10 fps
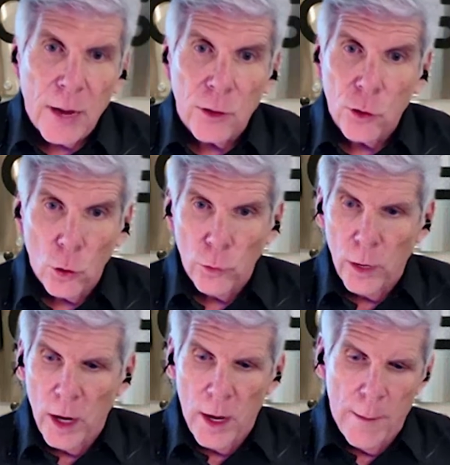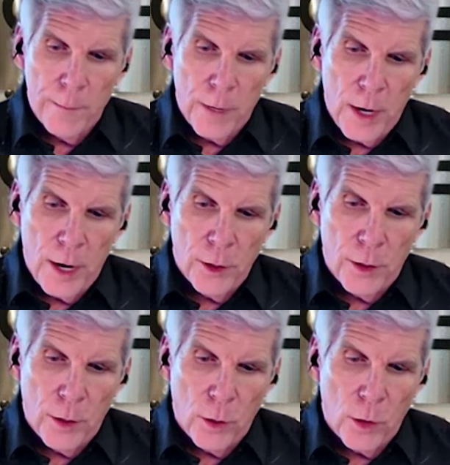And so,
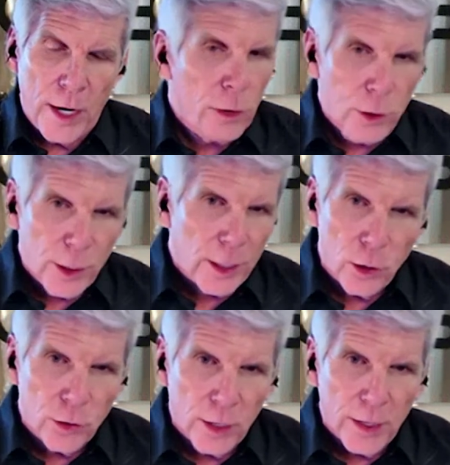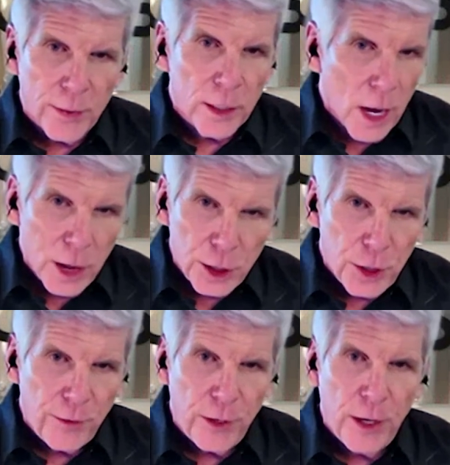industry leaders like the Align
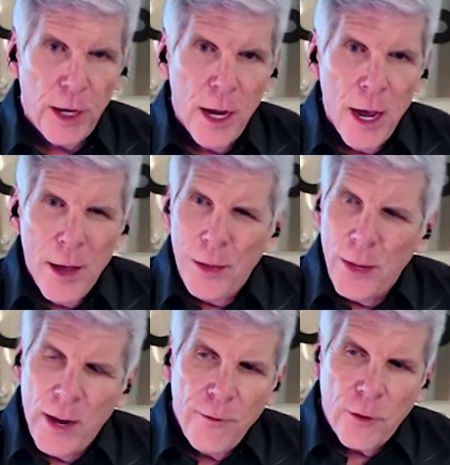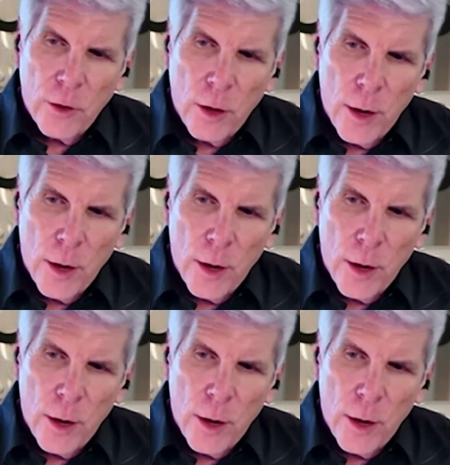JV, they've,